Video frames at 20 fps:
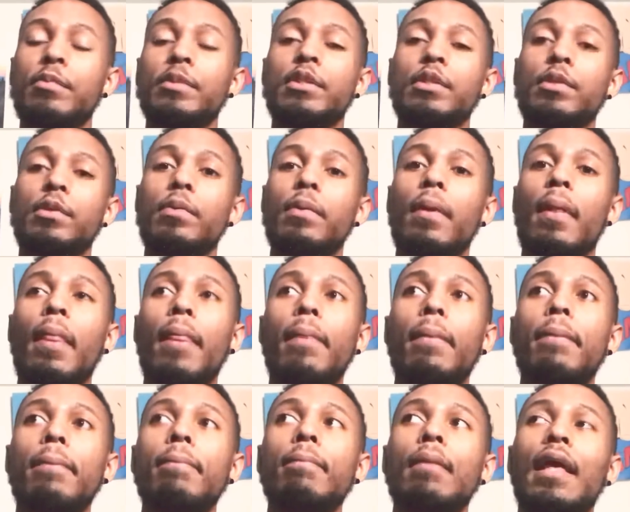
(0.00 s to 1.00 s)
So
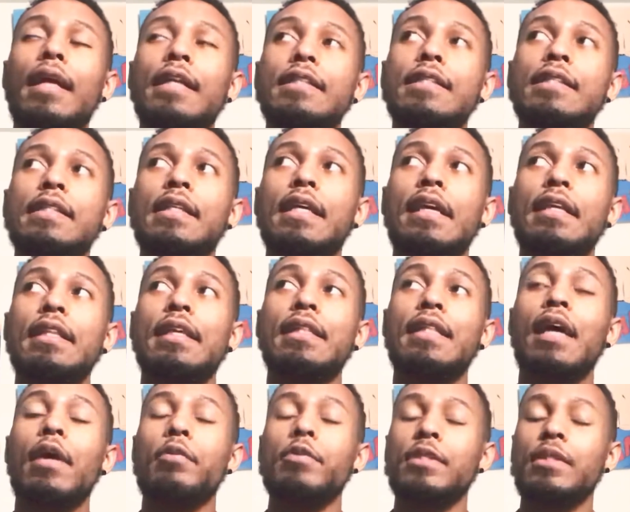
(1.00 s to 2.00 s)
in saying that,
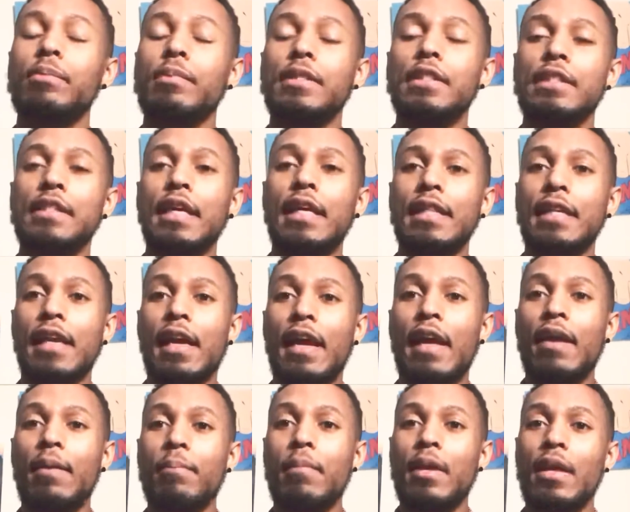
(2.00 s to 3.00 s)
that was a mistake that I
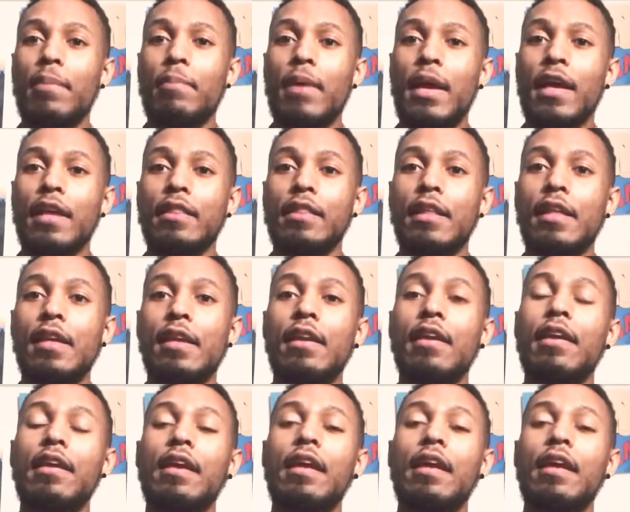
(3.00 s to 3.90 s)
had made back then,